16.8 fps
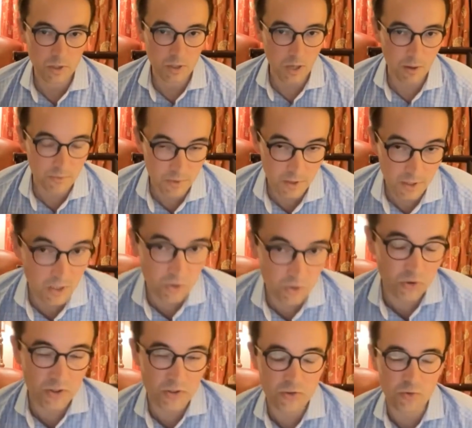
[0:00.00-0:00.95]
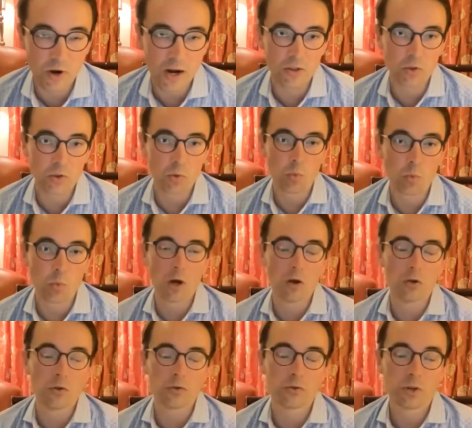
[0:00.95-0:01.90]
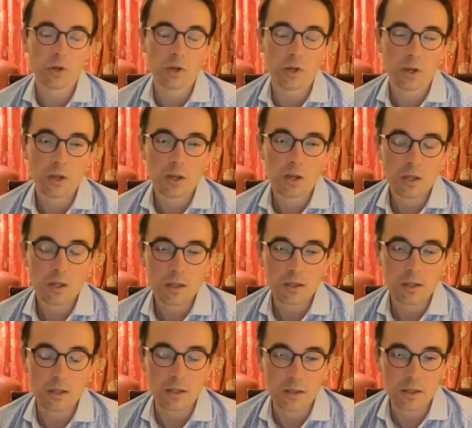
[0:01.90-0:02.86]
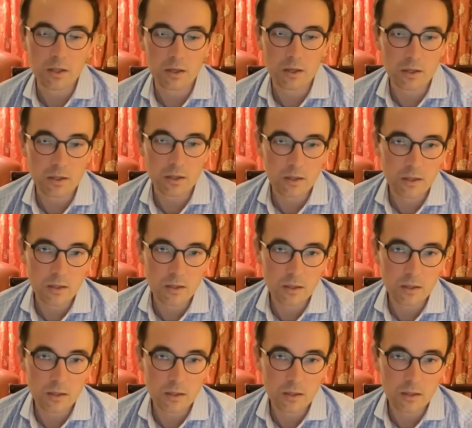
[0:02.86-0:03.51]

countries around the world. The